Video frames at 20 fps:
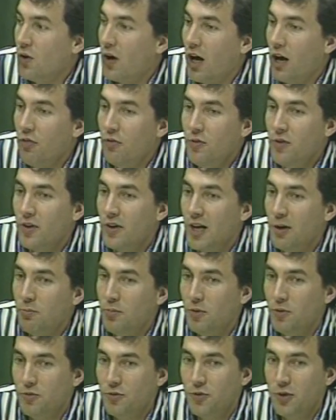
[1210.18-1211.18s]
I'll throw a
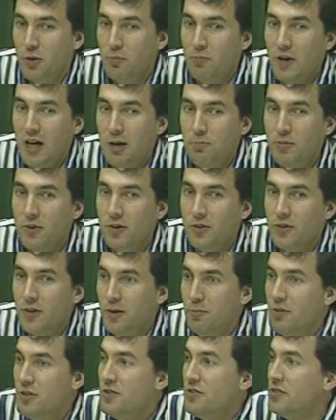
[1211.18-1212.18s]
couple of sort of popular
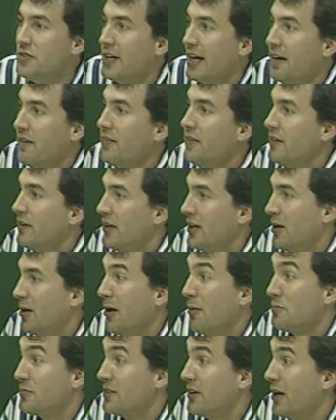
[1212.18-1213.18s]
images out there, and
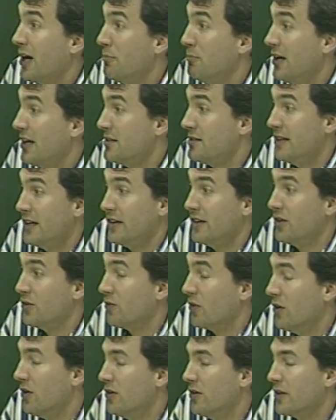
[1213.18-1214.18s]
I'm, I'm not saying they're
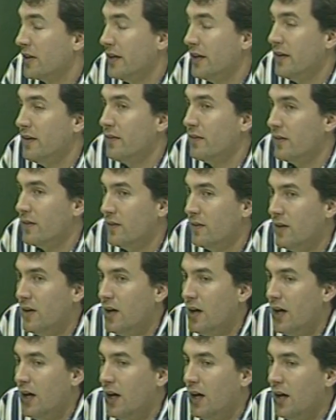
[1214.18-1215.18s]
wrong either,
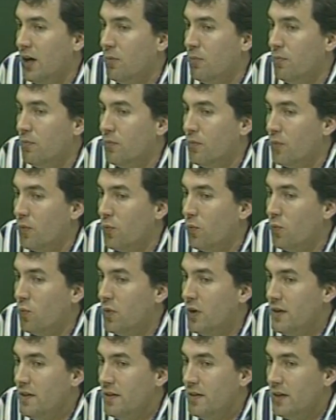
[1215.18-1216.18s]
Um,
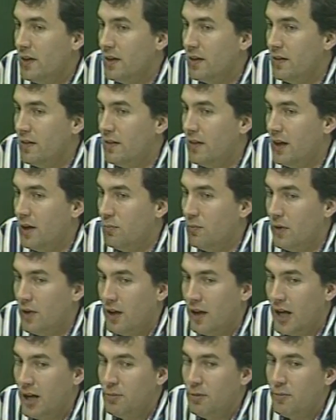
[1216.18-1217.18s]
one thing that
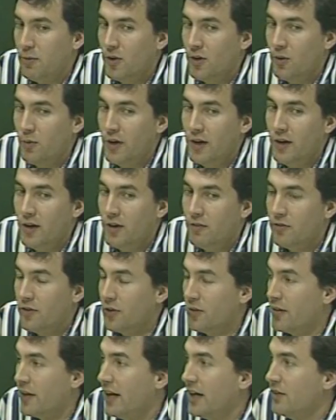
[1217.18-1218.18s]
a lot of people are aware of
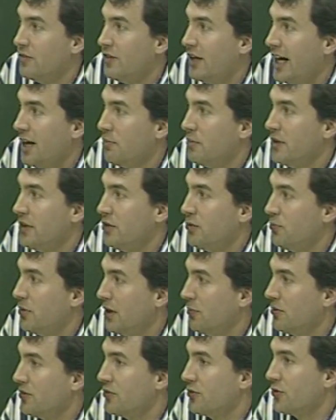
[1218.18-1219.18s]
are that Japanese
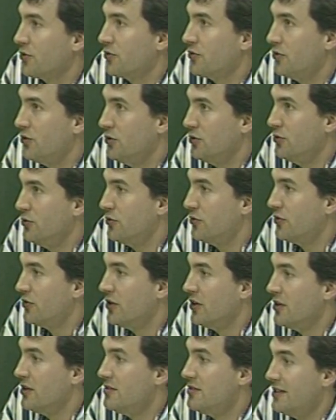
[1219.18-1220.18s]
public school students
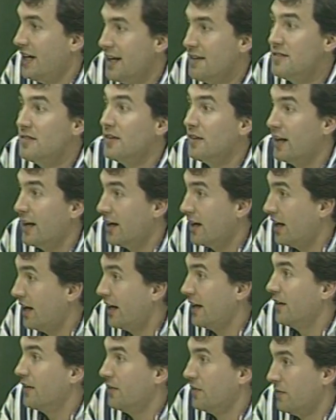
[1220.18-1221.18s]
test a lot
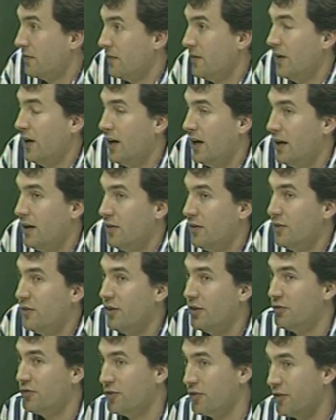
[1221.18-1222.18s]
higher. Uh, in
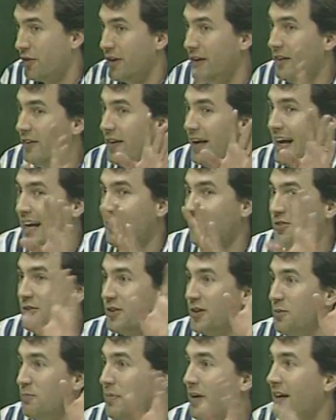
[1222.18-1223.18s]
the sort of
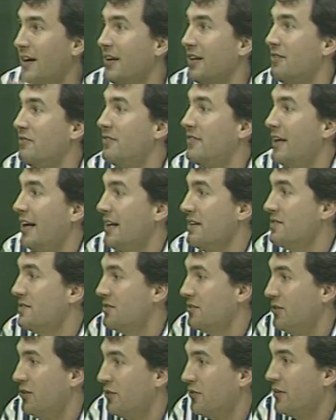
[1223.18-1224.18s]
international comparative
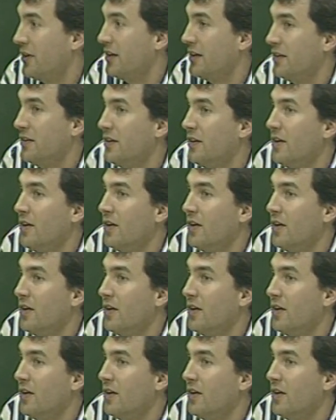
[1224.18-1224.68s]
tests, you know, they,